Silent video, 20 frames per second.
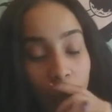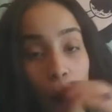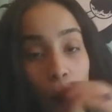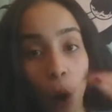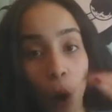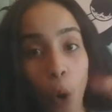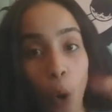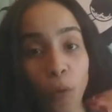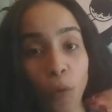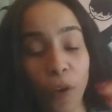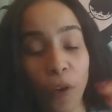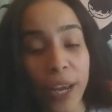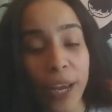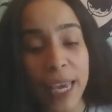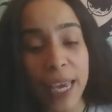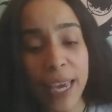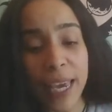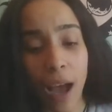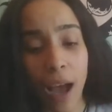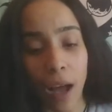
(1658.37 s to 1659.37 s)
Over
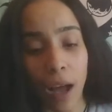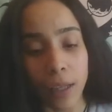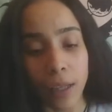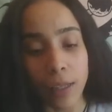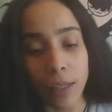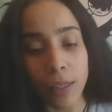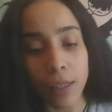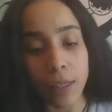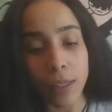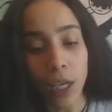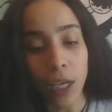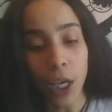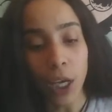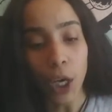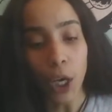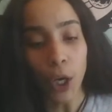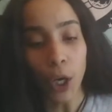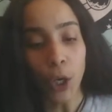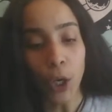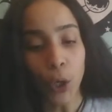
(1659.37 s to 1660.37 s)
eons,
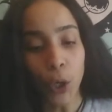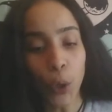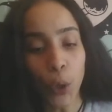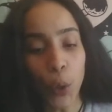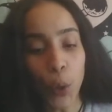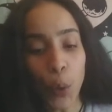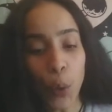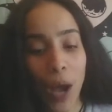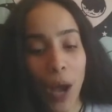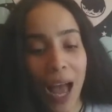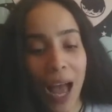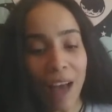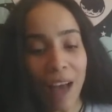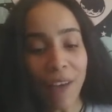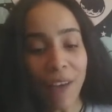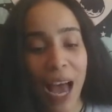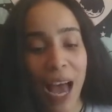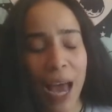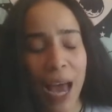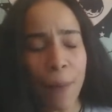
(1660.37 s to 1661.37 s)
you have
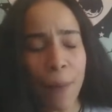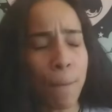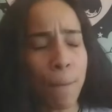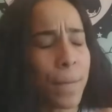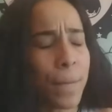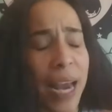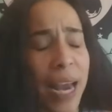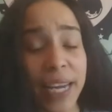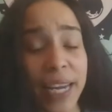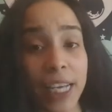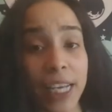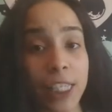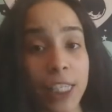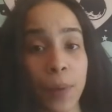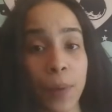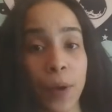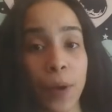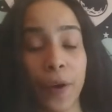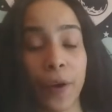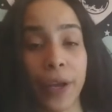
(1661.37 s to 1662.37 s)
had many
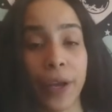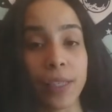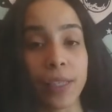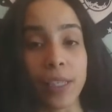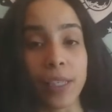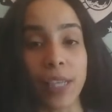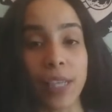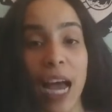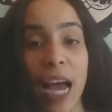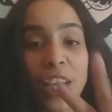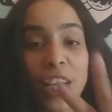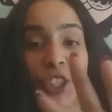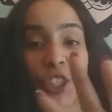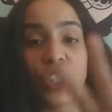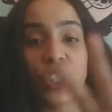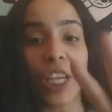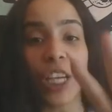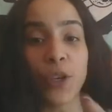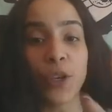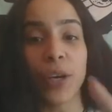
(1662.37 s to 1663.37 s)
experiences. I
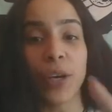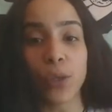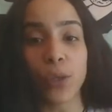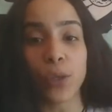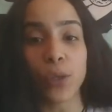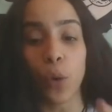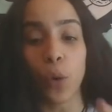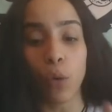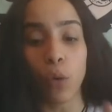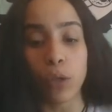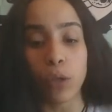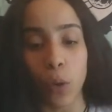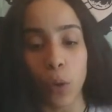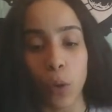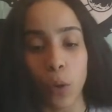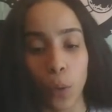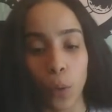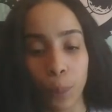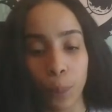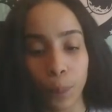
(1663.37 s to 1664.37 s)
just said you guys are old
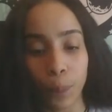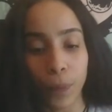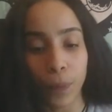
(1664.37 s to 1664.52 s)
soul.